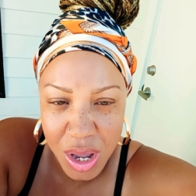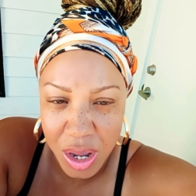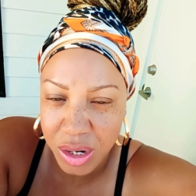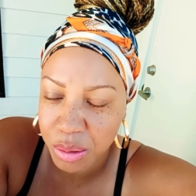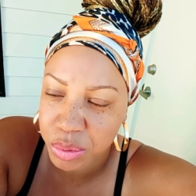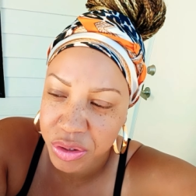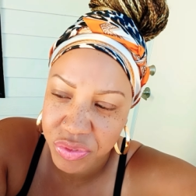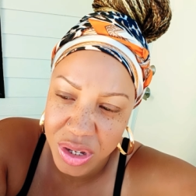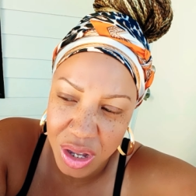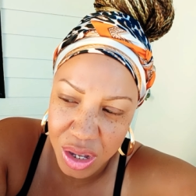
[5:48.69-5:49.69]
and
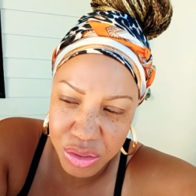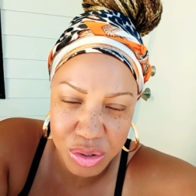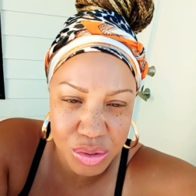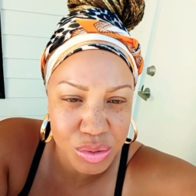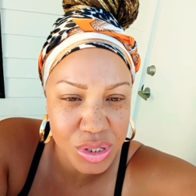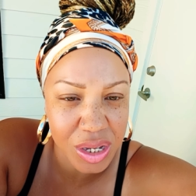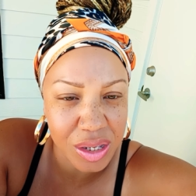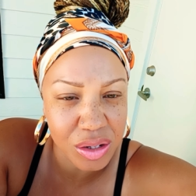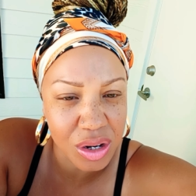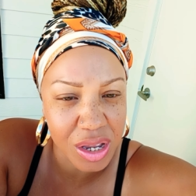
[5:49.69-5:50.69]
uplifting others
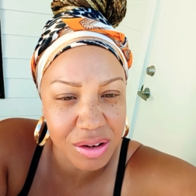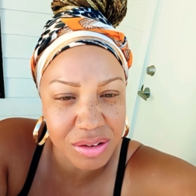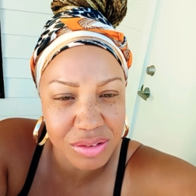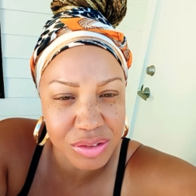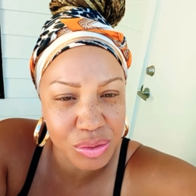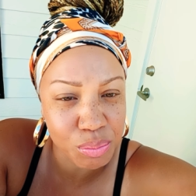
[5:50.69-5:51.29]
and and